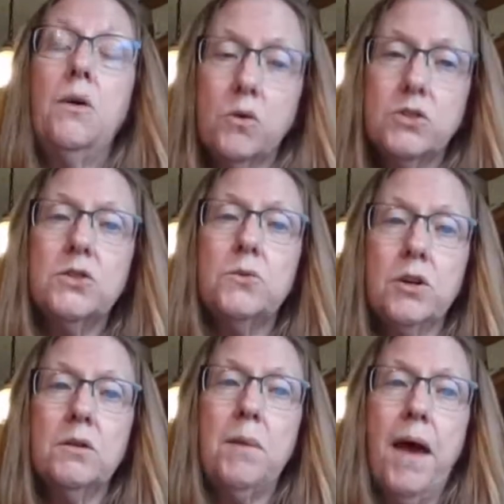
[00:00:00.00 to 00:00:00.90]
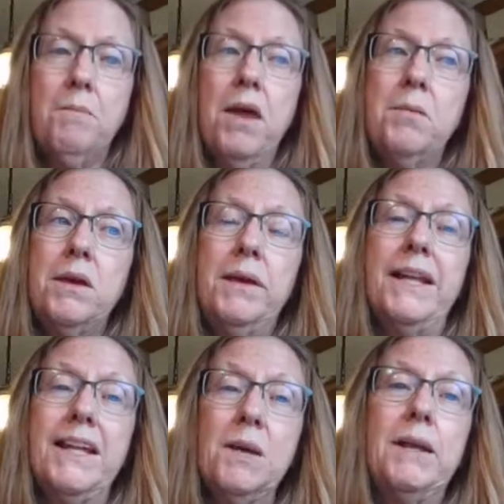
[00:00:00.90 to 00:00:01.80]
we're still we're going to maybe be
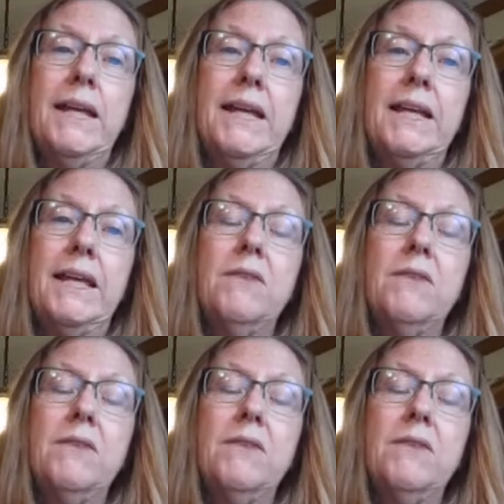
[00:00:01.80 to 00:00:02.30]
limiting